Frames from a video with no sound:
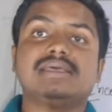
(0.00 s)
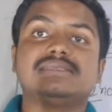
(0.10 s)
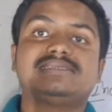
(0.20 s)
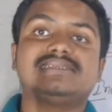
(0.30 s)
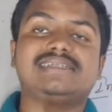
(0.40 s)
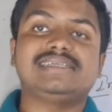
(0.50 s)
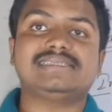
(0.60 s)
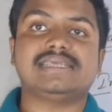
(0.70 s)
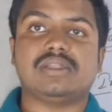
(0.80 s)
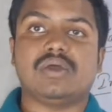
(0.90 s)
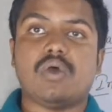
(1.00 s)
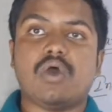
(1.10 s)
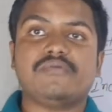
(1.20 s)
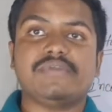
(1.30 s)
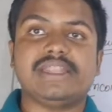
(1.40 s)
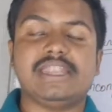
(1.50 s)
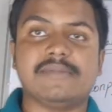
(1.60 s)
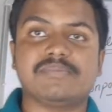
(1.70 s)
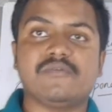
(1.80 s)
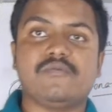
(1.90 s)
citizen of
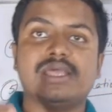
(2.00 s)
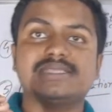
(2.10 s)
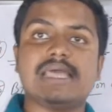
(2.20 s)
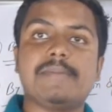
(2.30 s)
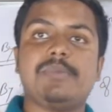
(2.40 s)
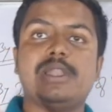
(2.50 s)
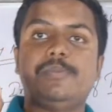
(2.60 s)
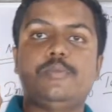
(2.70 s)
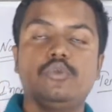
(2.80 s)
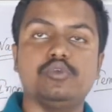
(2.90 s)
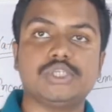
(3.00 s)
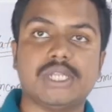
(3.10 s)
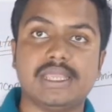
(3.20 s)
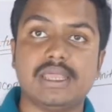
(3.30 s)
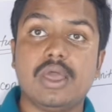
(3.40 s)
India. For example, Puducherry.